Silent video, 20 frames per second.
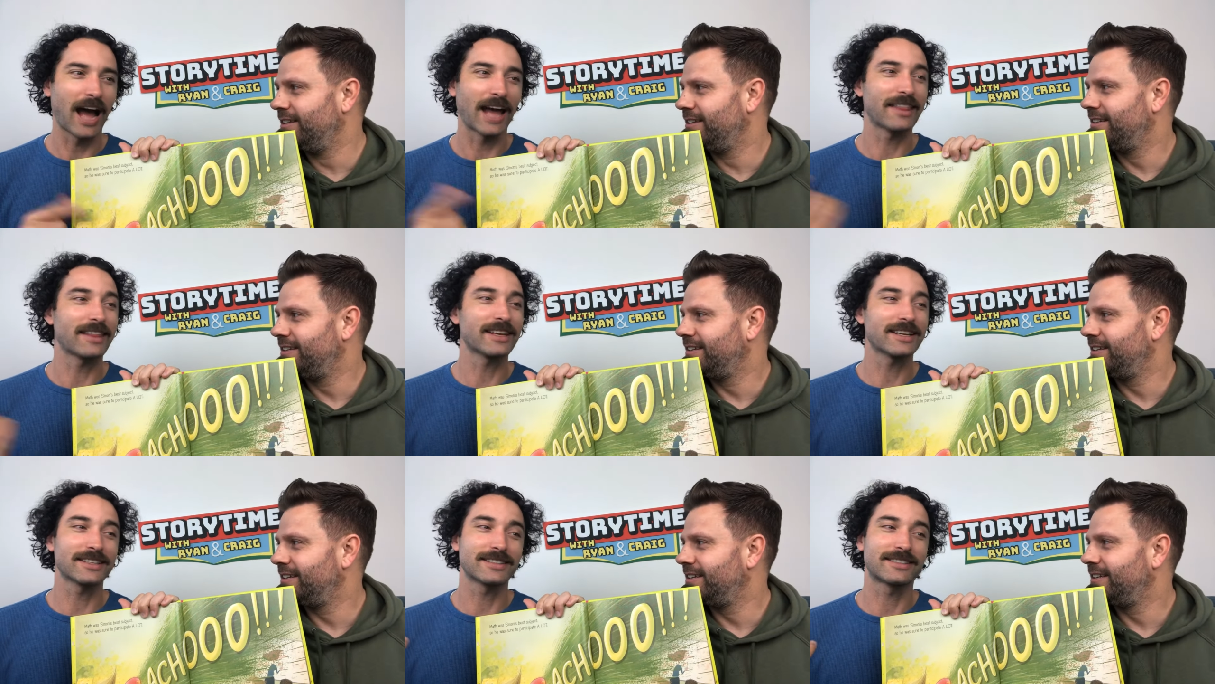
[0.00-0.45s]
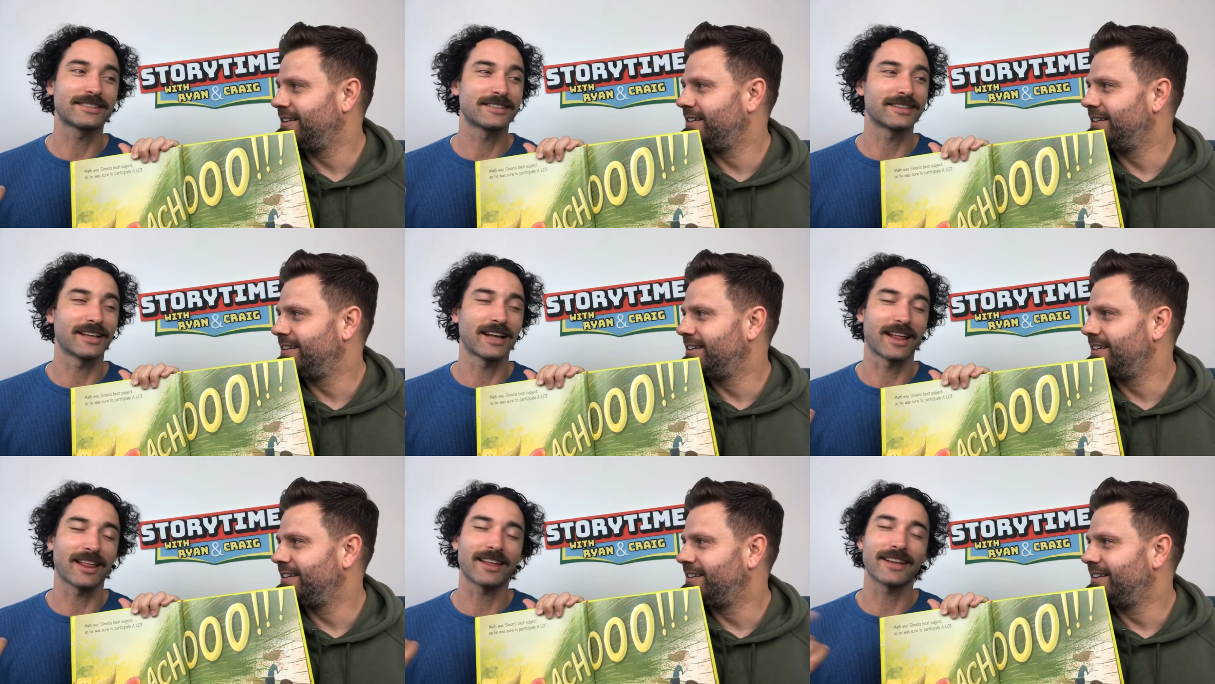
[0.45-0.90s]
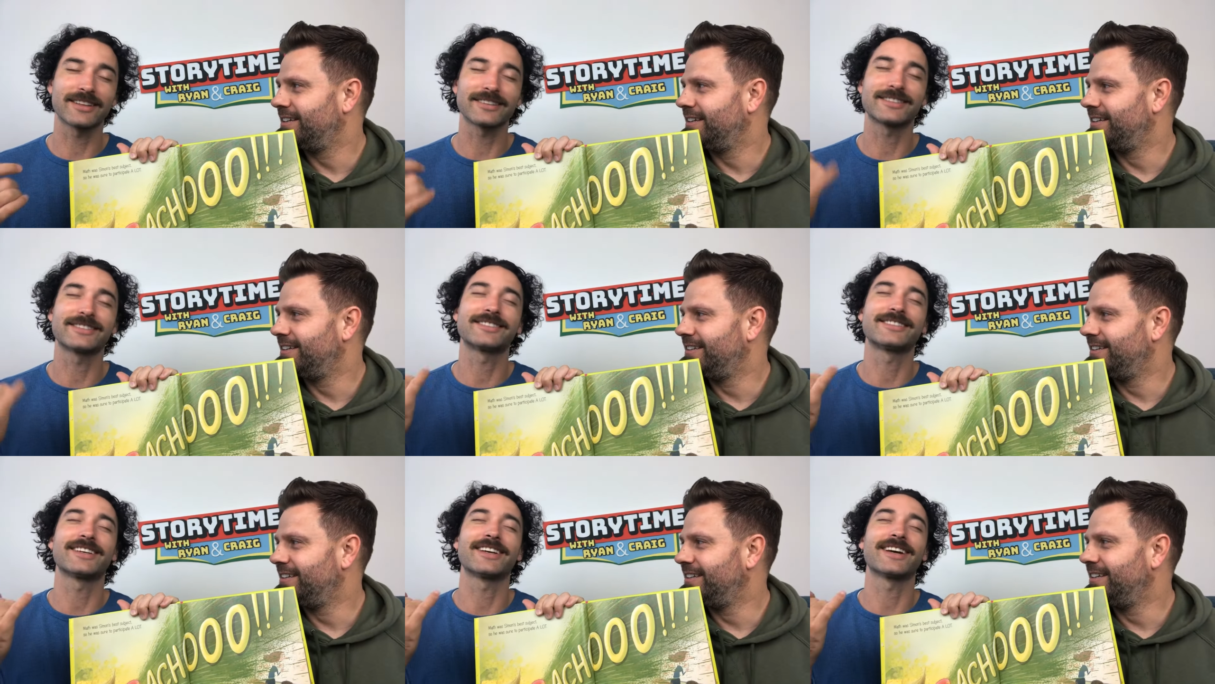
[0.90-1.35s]
Speaker 1: I think it's. I think
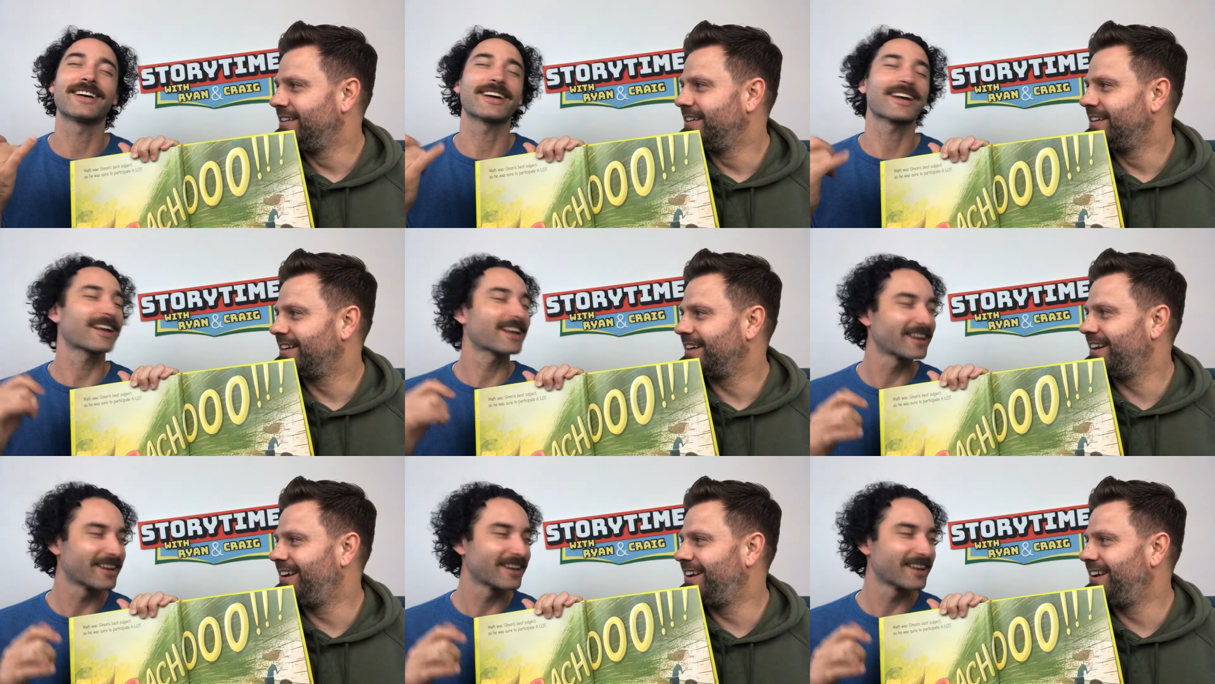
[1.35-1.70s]
it's sick.